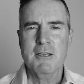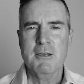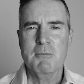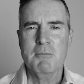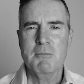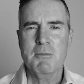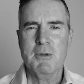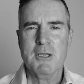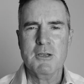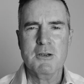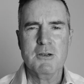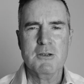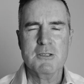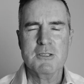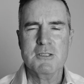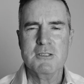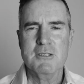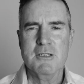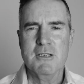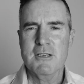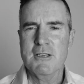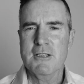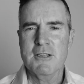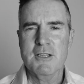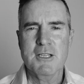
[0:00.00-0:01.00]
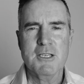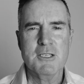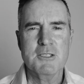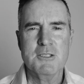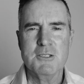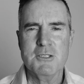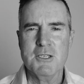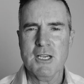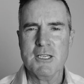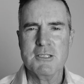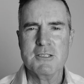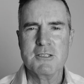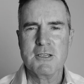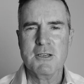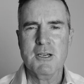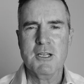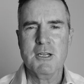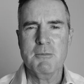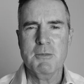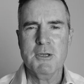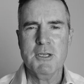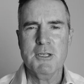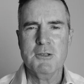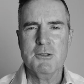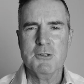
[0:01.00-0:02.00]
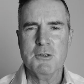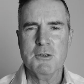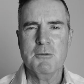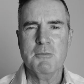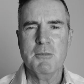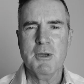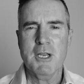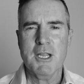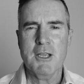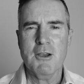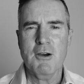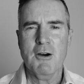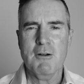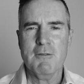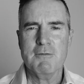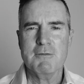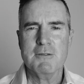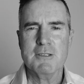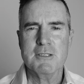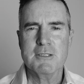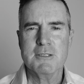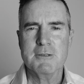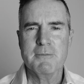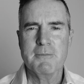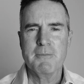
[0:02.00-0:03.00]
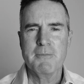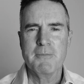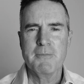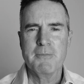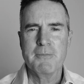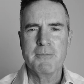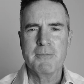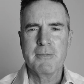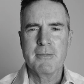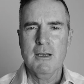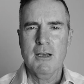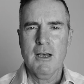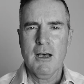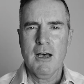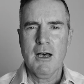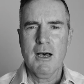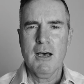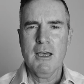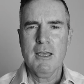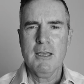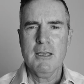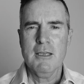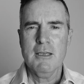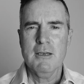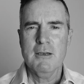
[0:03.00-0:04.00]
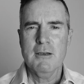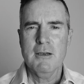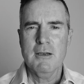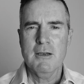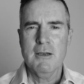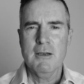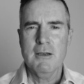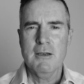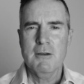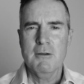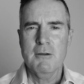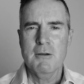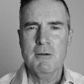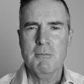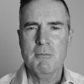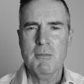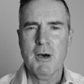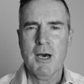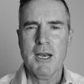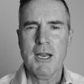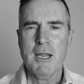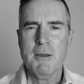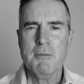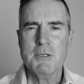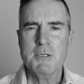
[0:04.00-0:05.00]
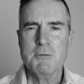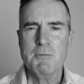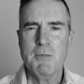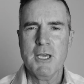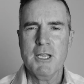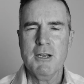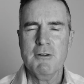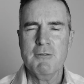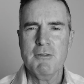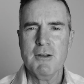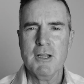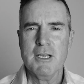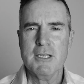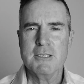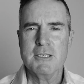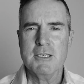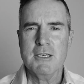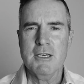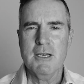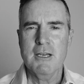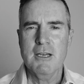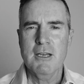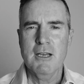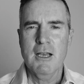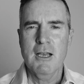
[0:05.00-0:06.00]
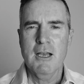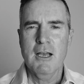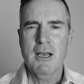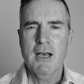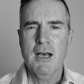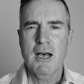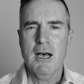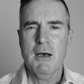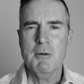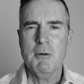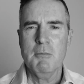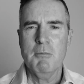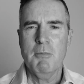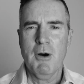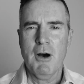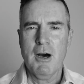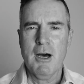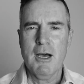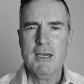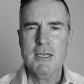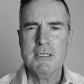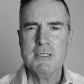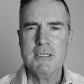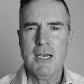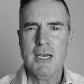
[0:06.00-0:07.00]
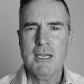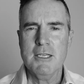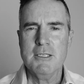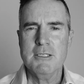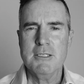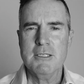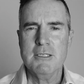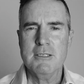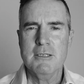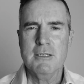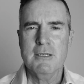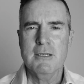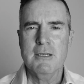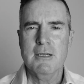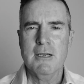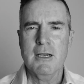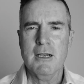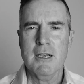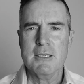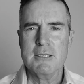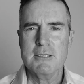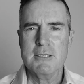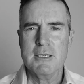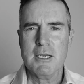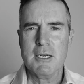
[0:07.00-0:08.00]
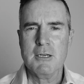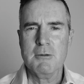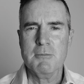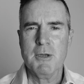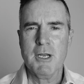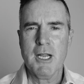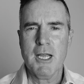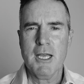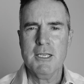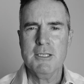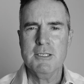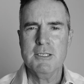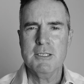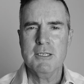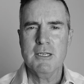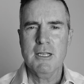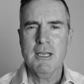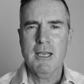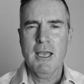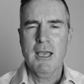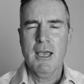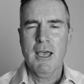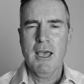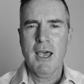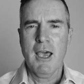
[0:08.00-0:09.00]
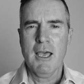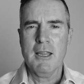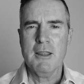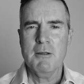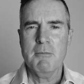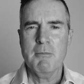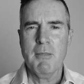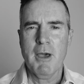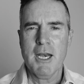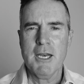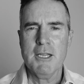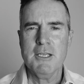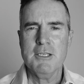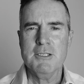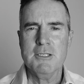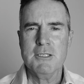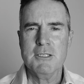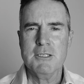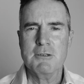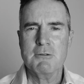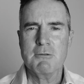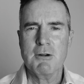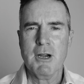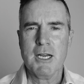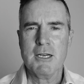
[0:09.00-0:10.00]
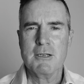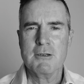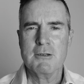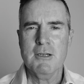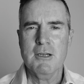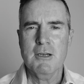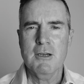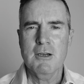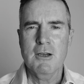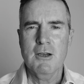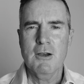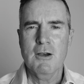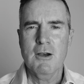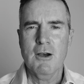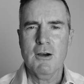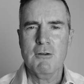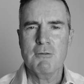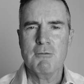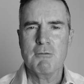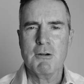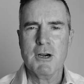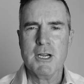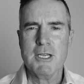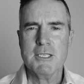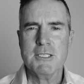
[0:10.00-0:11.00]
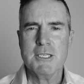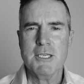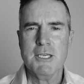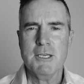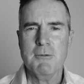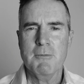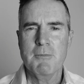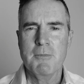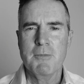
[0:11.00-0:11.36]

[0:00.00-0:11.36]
because there's just going to be too many offers. Hi, my name is Peter Fletcher. I'm a buyer's agent, a settlement agent, and the managing director of Resi,